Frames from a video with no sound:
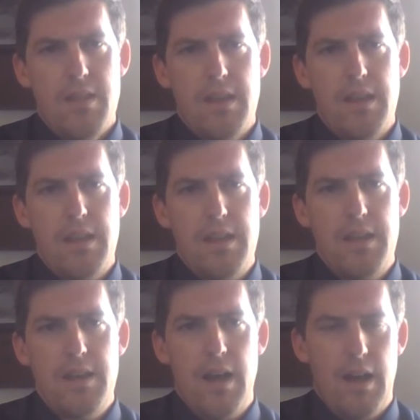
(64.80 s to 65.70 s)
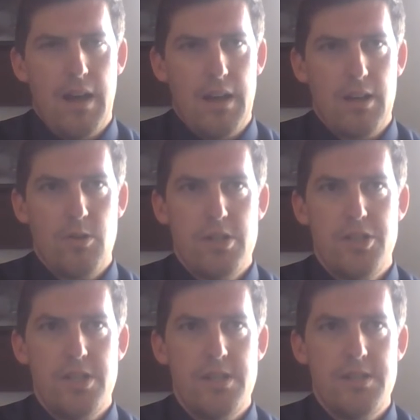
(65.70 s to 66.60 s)
the uh,
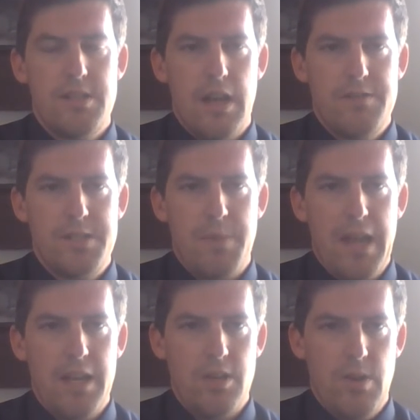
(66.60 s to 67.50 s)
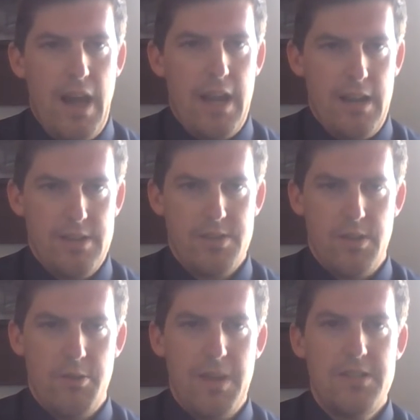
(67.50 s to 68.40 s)
Christians of Spain united. So
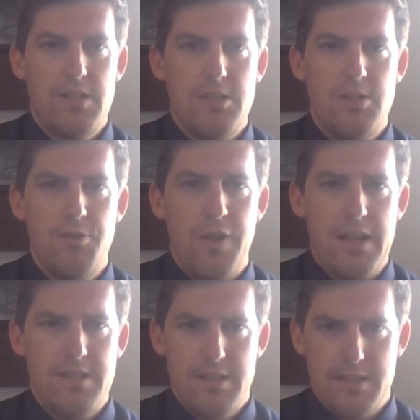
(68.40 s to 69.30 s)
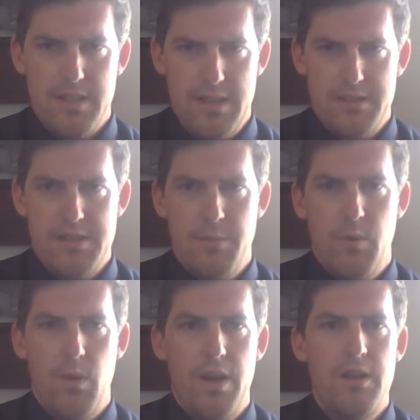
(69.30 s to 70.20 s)
there are basically two phases to this. Number
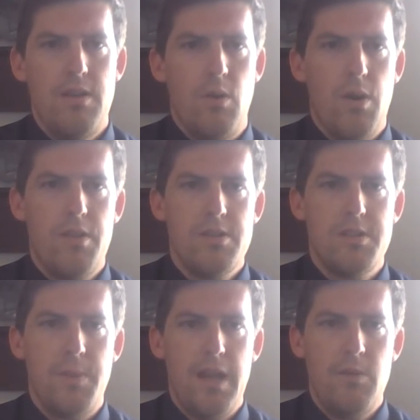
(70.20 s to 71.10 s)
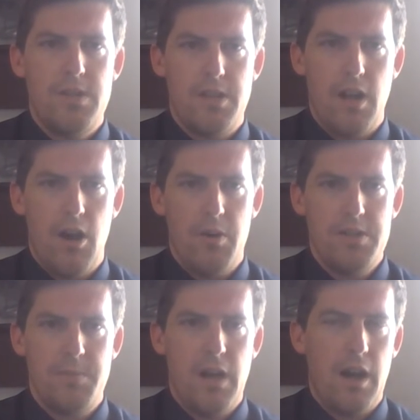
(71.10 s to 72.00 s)
one, northern Spain, which had
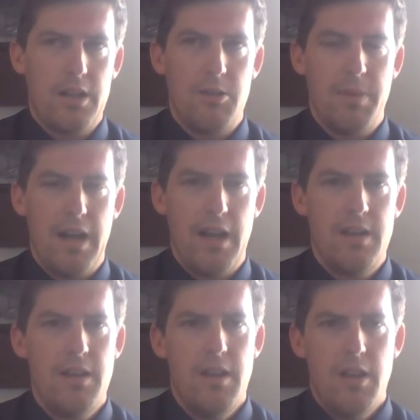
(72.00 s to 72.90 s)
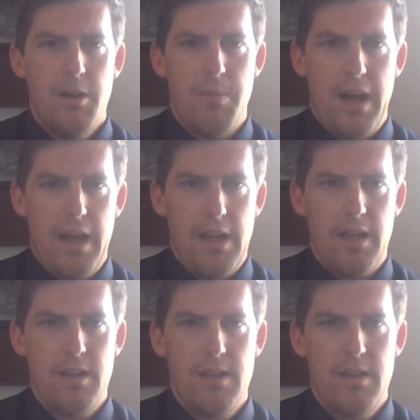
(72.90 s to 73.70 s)
always been occupied by